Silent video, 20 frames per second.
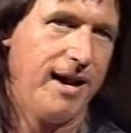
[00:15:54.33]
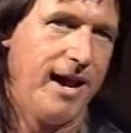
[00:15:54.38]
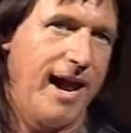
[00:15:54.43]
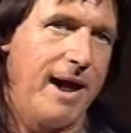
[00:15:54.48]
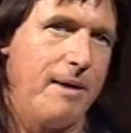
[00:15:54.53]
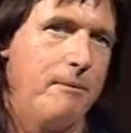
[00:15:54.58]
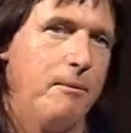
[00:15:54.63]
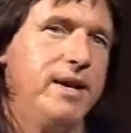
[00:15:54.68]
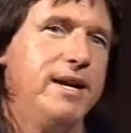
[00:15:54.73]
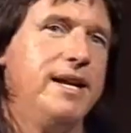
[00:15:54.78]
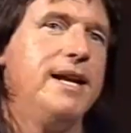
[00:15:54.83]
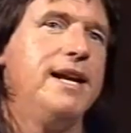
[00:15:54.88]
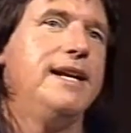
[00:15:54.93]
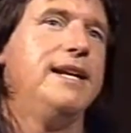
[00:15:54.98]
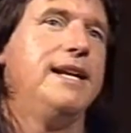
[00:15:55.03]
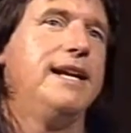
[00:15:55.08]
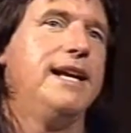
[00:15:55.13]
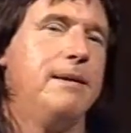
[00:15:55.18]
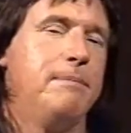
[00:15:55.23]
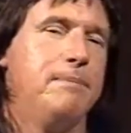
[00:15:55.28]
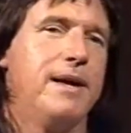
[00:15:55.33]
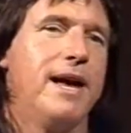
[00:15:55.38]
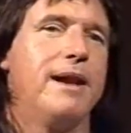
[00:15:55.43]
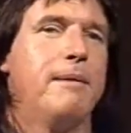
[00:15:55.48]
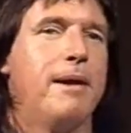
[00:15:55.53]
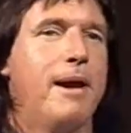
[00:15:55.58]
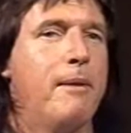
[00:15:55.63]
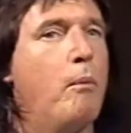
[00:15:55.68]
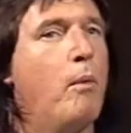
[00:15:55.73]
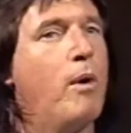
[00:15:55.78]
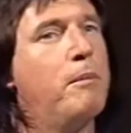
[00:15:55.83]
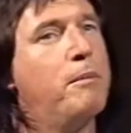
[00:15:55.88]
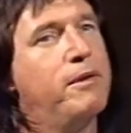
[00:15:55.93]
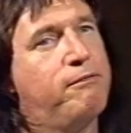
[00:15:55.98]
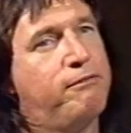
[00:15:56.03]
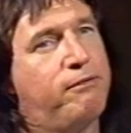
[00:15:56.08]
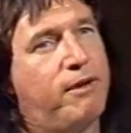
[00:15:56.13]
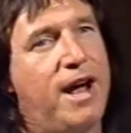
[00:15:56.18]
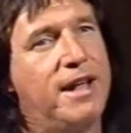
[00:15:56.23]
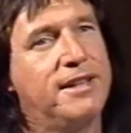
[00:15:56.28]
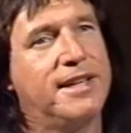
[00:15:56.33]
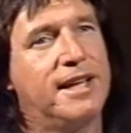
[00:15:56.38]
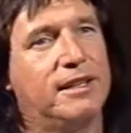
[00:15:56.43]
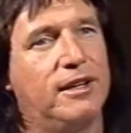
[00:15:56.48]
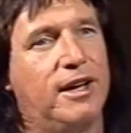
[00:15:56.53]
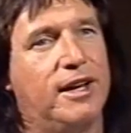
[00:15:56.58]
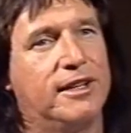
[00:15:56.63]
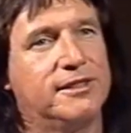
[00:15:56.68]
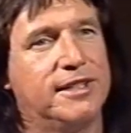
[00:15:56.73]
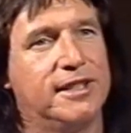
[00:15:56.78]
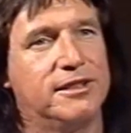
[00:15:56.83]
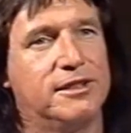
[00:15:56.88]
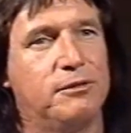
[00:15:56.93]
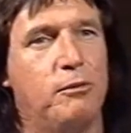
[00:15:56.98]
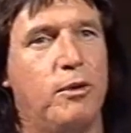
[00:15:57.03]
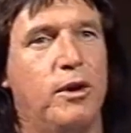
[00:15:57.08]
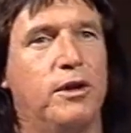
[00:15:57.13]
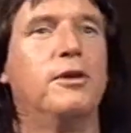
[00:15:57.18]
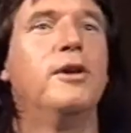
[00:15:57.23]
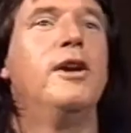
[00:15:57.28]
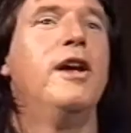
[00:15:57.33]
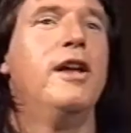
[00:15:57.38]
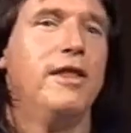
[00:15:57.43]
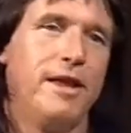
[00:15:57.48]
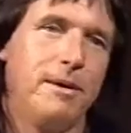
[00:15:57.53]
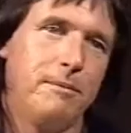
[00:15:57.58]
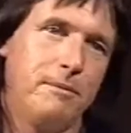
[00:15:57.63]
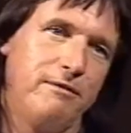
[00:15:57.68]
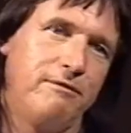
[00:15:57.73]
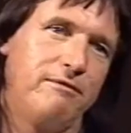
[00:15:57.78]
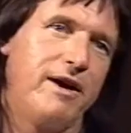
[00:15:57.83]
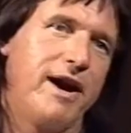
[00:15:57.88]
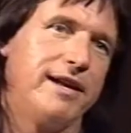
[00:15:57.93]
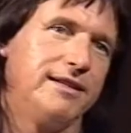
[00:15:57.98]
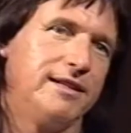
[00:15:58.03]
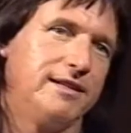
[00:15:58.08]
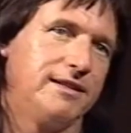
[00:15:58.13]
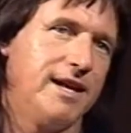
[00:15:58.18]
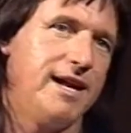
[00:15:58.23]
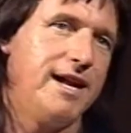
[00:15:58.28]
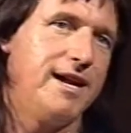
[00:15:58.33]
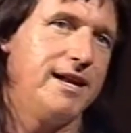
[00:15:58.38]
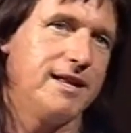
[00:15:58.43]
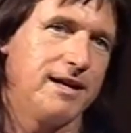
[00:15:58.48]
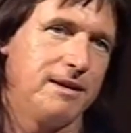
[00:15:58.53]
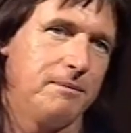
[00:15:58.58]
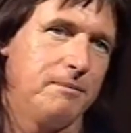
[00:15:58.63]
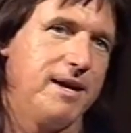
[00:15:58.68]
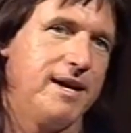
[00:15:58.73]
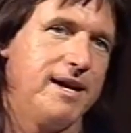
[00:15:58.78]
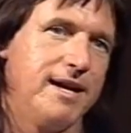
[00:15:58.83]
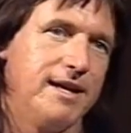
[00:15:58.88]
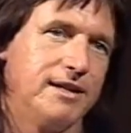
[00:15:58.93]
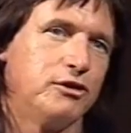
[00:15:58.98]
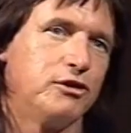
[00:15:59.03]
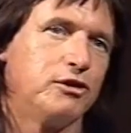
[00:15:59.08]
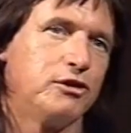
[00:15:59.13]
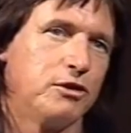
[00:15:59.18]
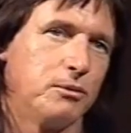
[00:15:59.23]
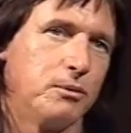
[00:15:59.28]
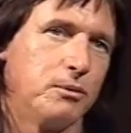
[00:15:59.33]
And we need to keep that. And when we find that lost sense of wonder, then we find that the healing begins to